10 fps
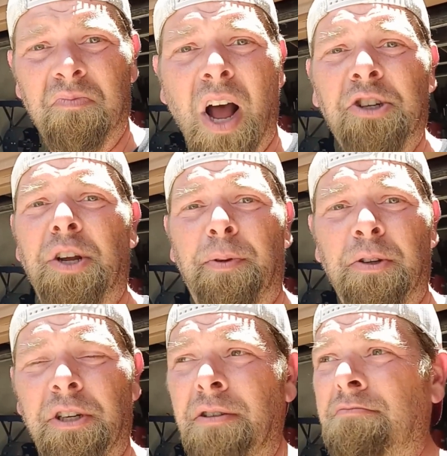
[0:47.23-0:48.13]
I'll ship it
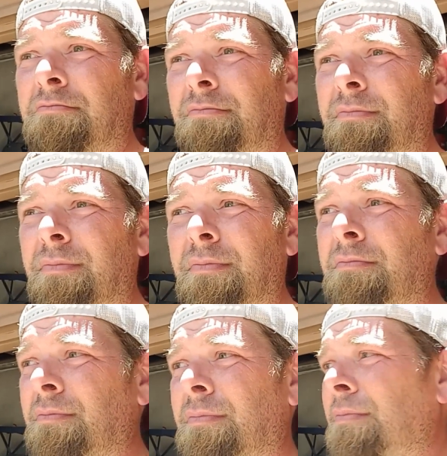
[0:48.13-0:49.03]
to you.
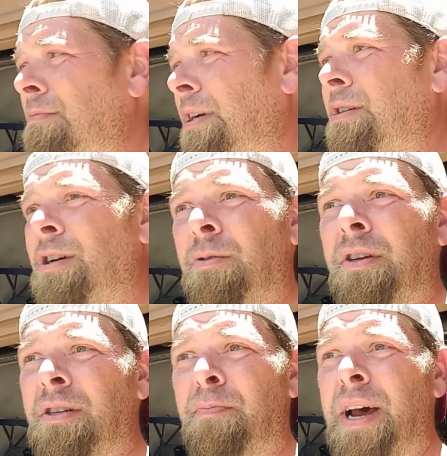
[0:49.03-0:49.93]
I'm like, dude,
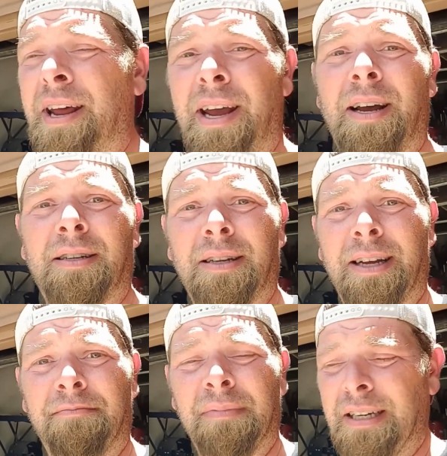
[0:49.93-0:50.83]
this is badass.
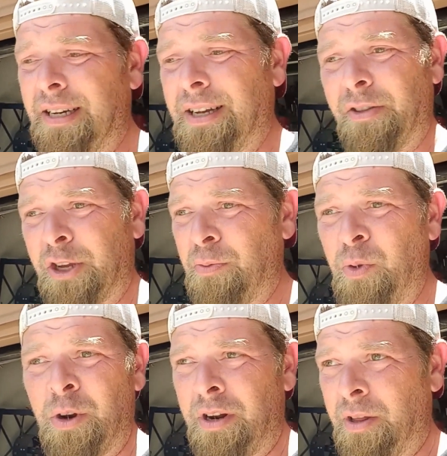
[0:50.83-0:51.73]
Like, the
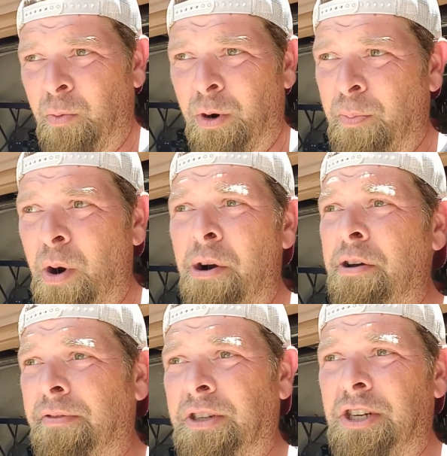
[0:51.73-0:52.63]
community that we're a part
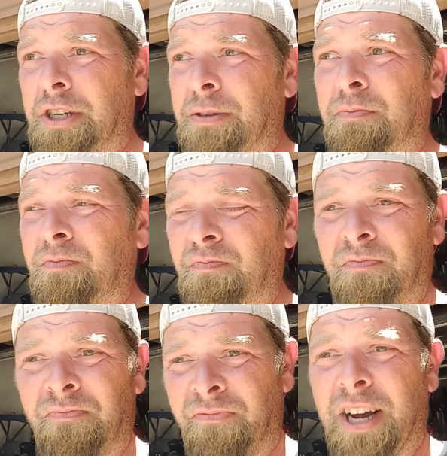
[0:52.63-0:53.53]
of is just
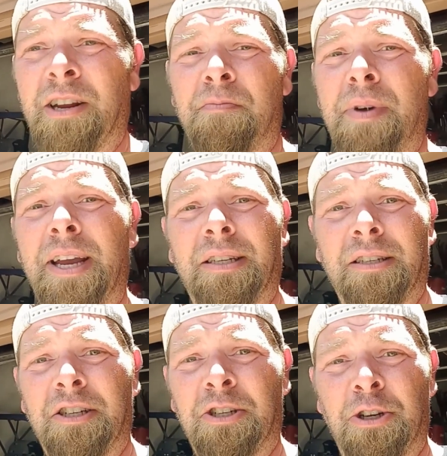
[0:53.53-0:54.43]
fucking
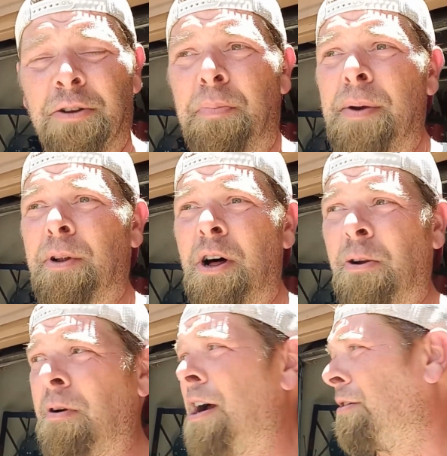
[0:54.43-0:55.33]
amazing. Just good people all
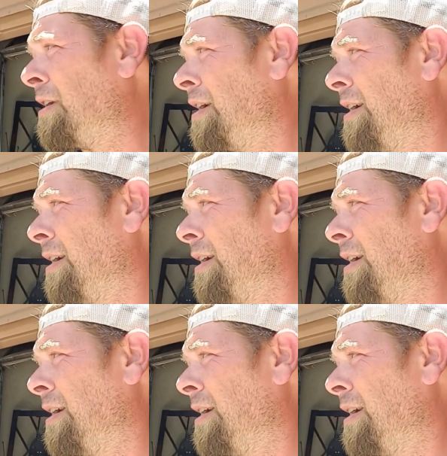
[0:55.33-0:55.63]
around.